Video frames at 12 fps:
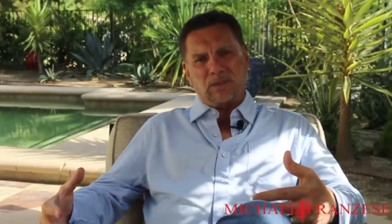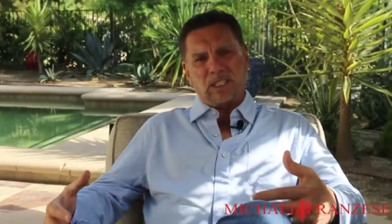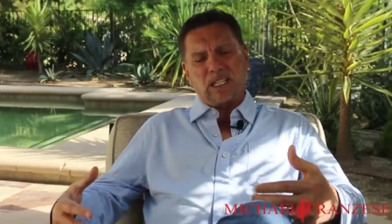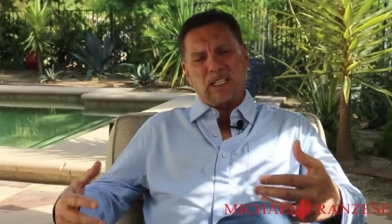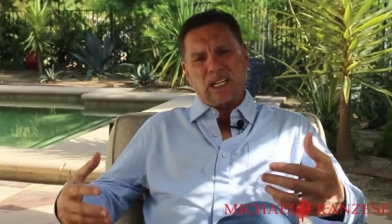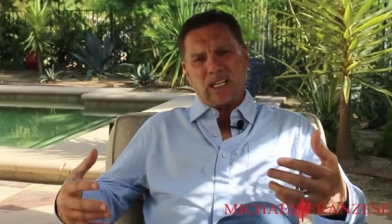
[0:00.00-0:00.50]
And
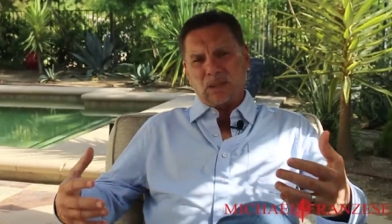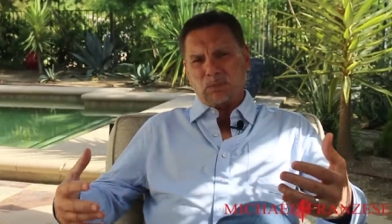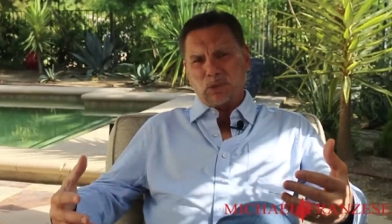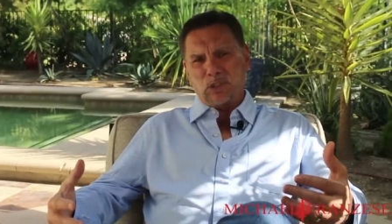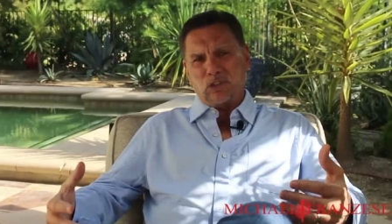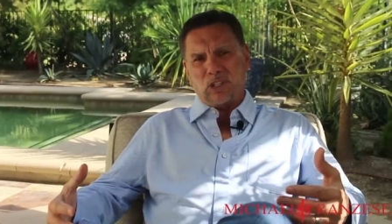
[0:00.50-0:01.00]
I, I
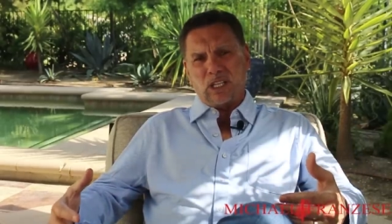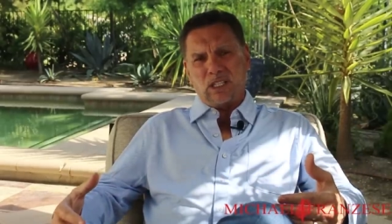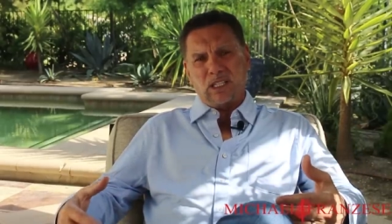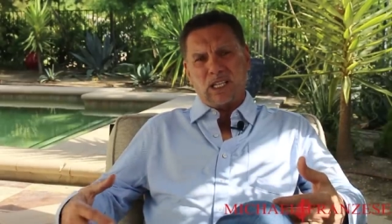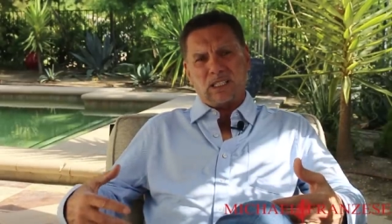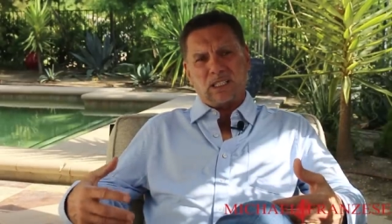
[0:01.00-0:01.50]
appreciated
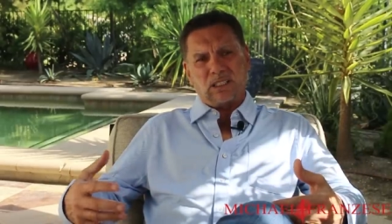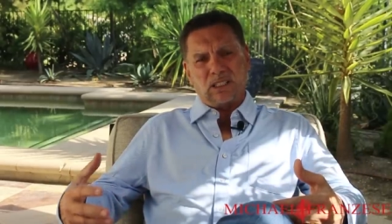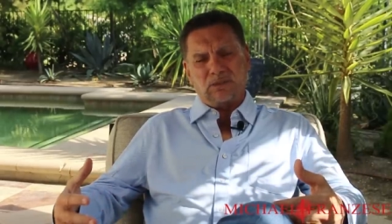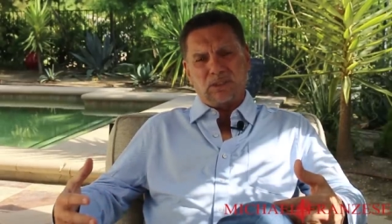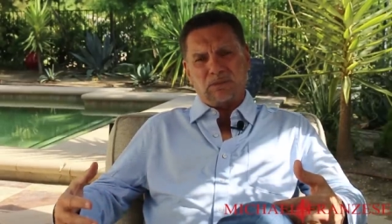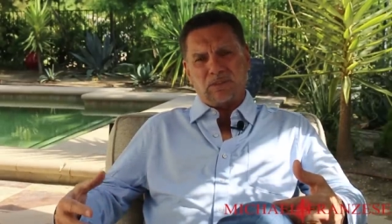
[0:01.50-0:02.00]
that and I
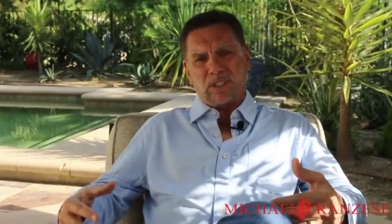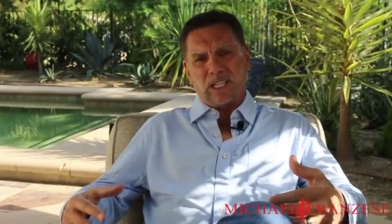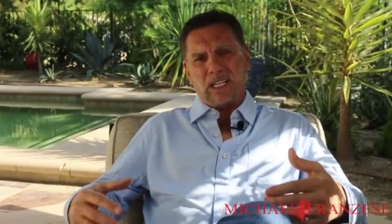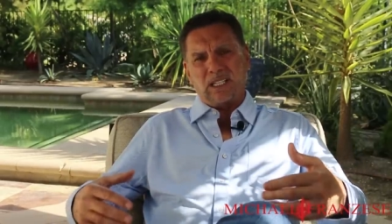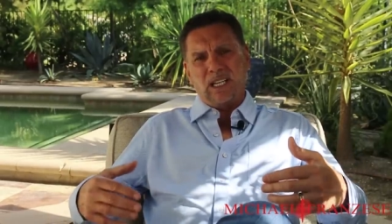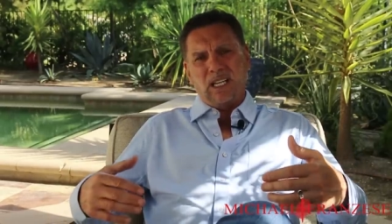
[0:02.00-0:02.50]
loved him for
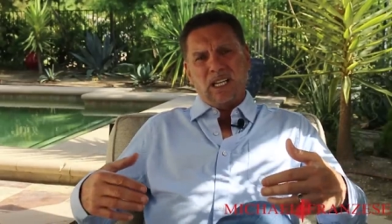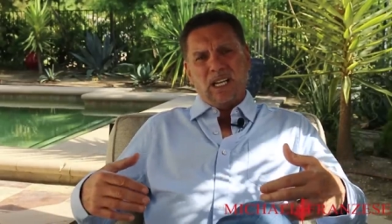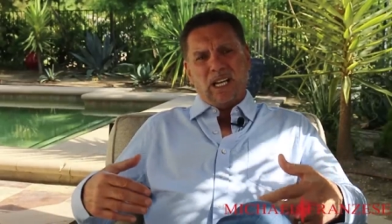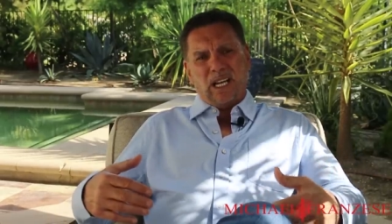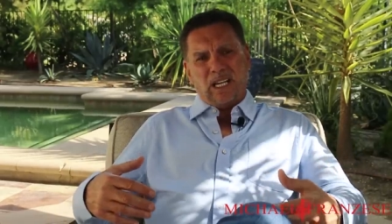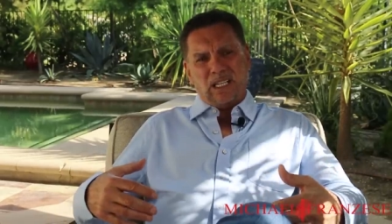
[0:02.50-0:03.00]
that.
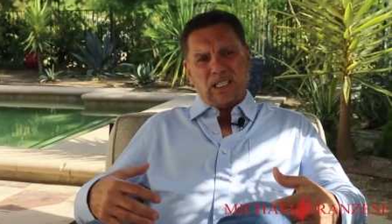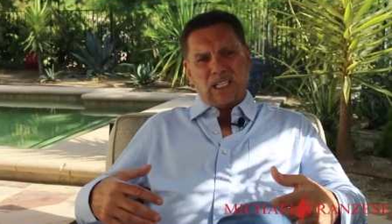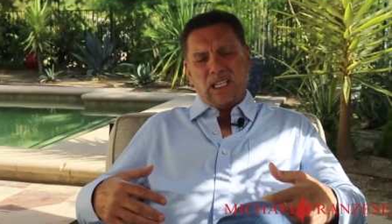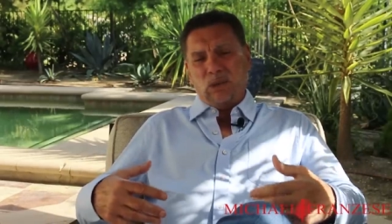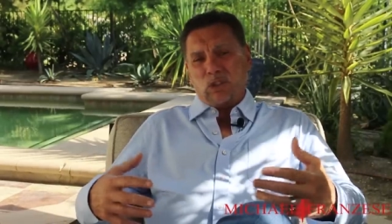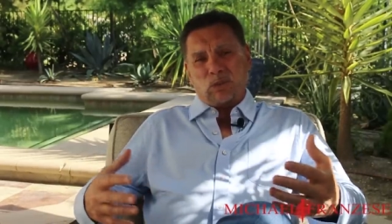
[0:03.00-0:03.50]
And
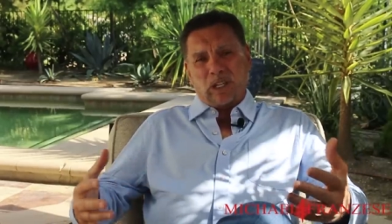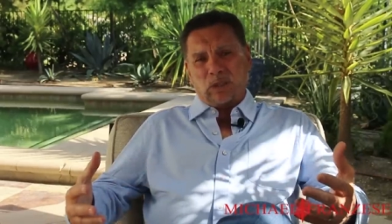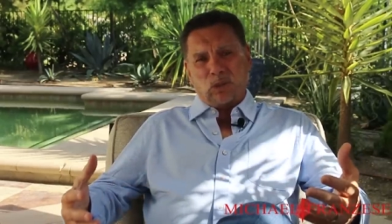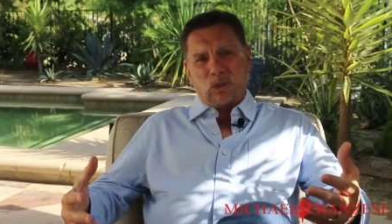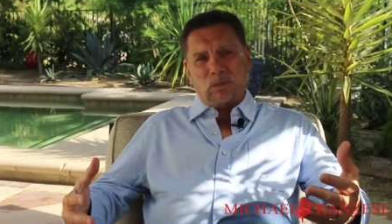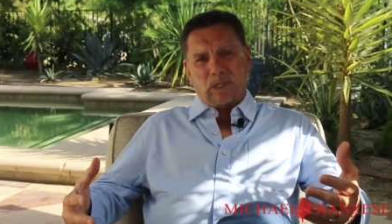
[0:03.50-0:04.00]
he was my role